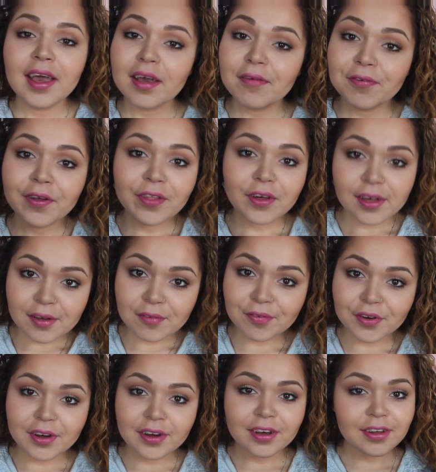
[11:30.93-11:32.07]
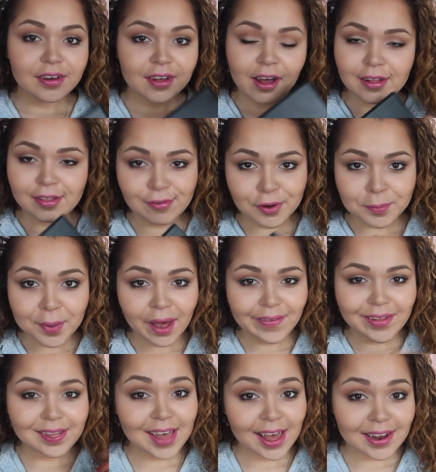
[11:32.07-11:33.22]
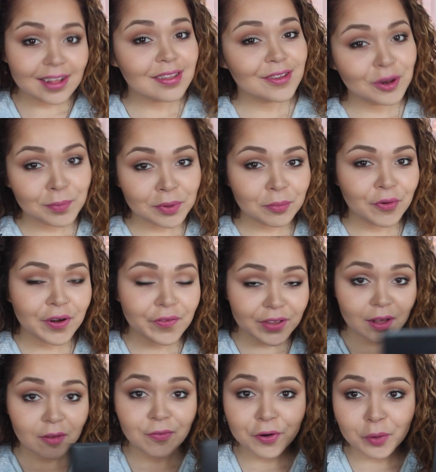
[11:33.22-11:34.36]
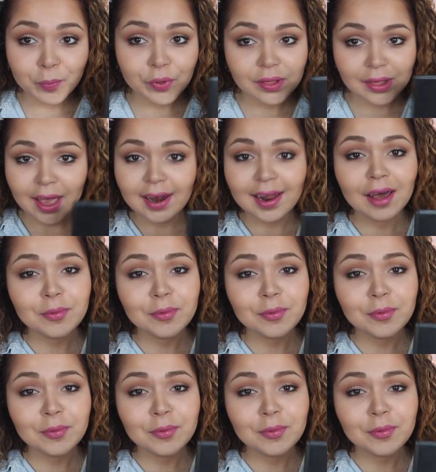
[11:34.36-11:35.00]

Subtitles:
If you're looking for a good contour palette that is a little bit more on the affordable side,